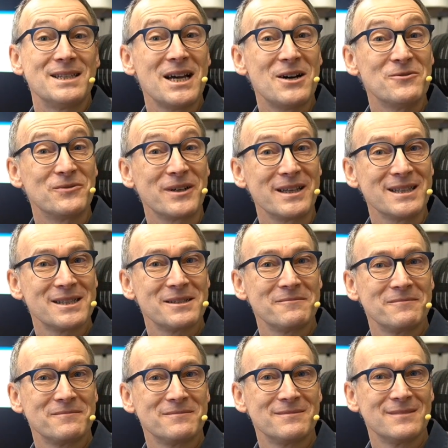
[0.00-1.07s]
Ciao friends!
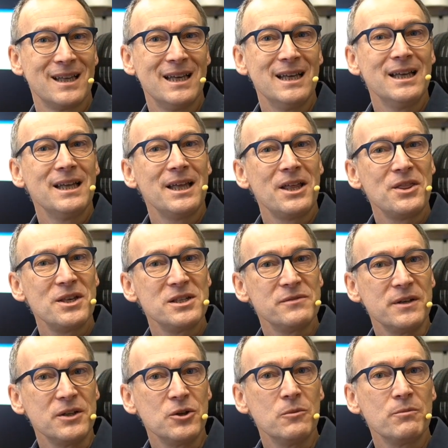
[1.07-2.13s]
In this
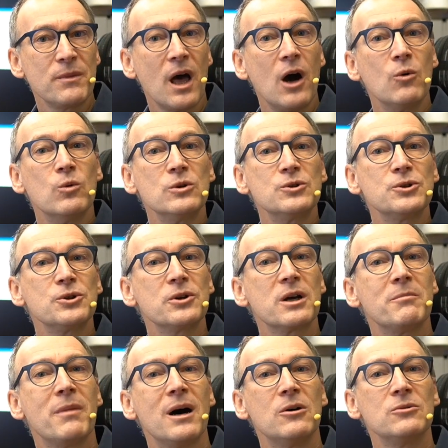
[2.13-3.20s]
video I want to talk
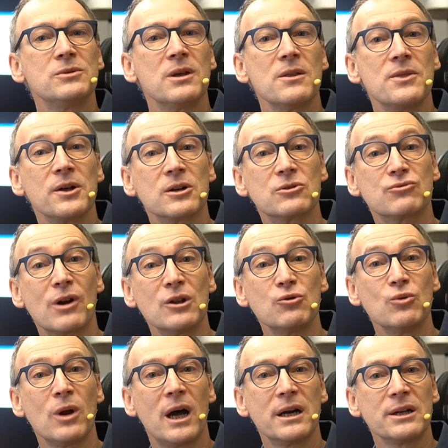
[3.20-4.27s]
about the
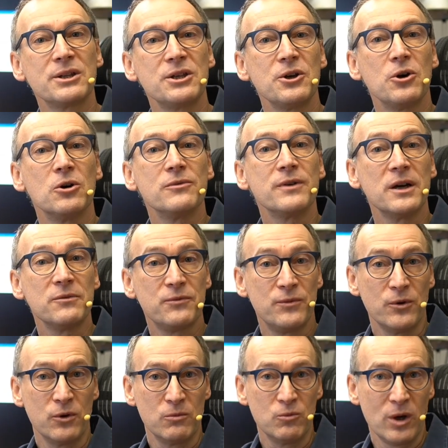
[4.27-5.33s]
granularity of a
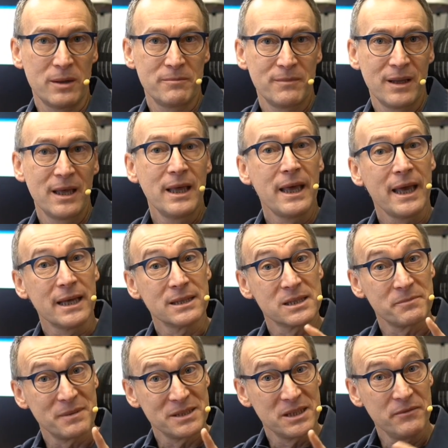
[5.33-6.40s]
formula, and
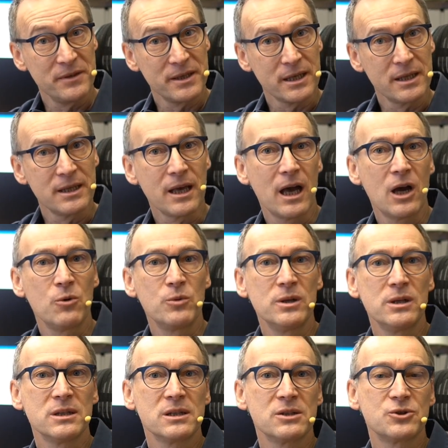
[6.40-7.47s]
specifically I
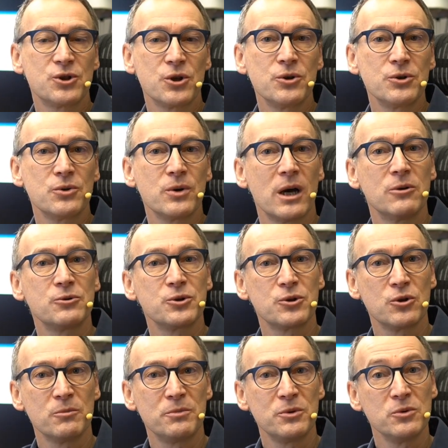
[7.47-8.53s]
will show you how to
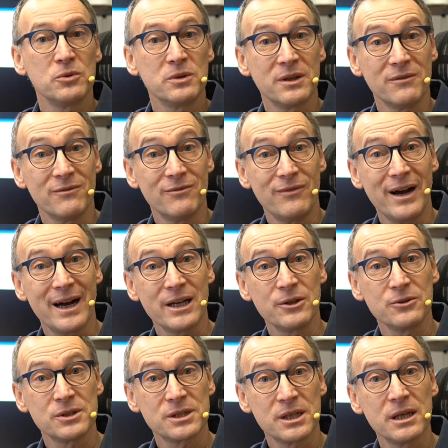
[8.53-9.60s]
compute the
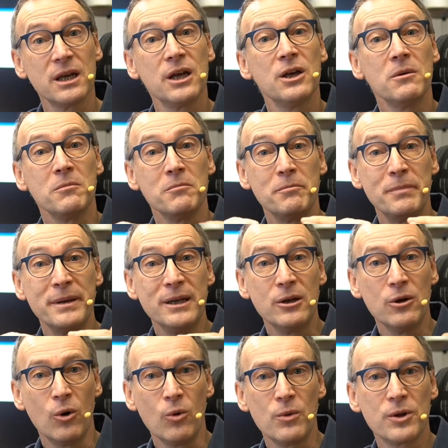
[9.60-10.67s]
values
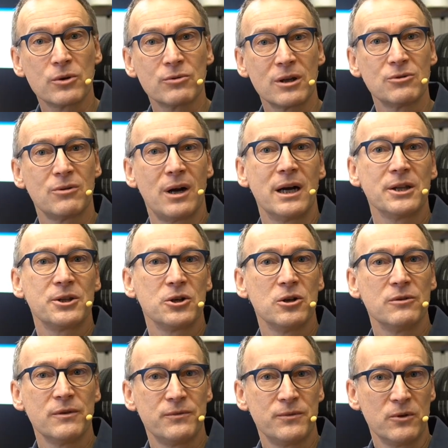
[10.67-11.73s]
below the granularity
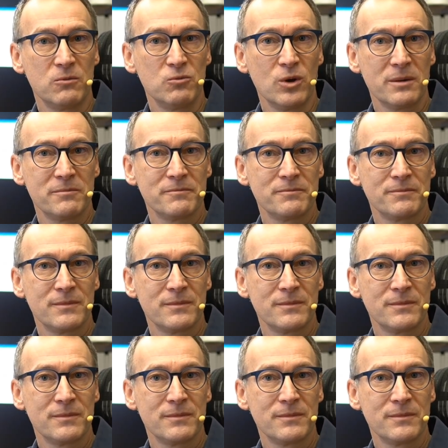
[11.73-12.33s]
of a formula.